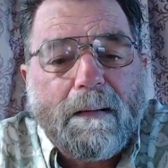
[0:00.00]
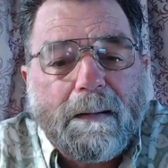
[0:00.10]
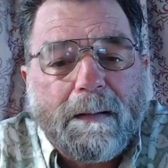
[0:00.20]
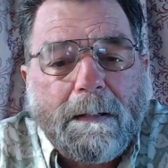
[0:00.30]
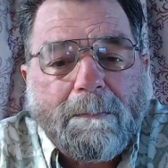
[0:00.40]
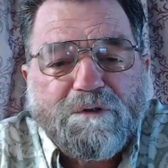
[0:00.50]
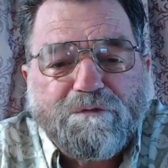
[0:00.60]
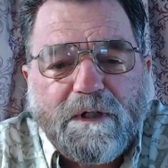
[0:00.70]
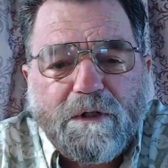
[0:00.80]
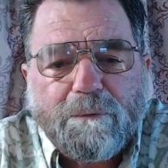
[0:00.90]
Uh,
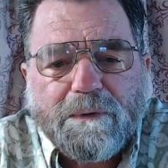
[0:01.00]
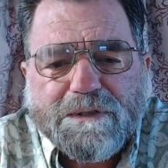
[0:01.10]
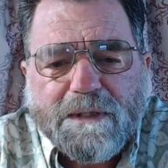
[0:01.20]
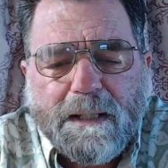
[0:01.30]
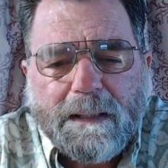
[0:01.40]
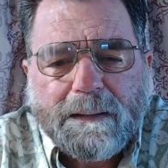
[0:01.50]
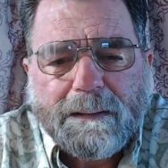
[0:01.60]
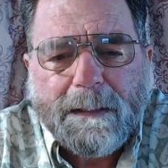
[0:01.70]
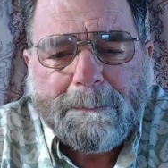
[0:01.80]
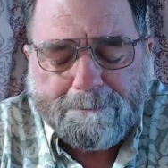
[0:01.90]
this video is
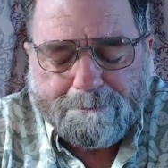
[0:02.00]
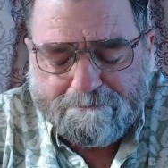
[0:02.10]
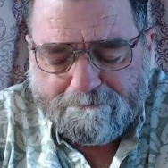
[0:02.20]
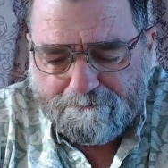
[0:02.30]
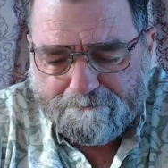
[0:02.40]
on um,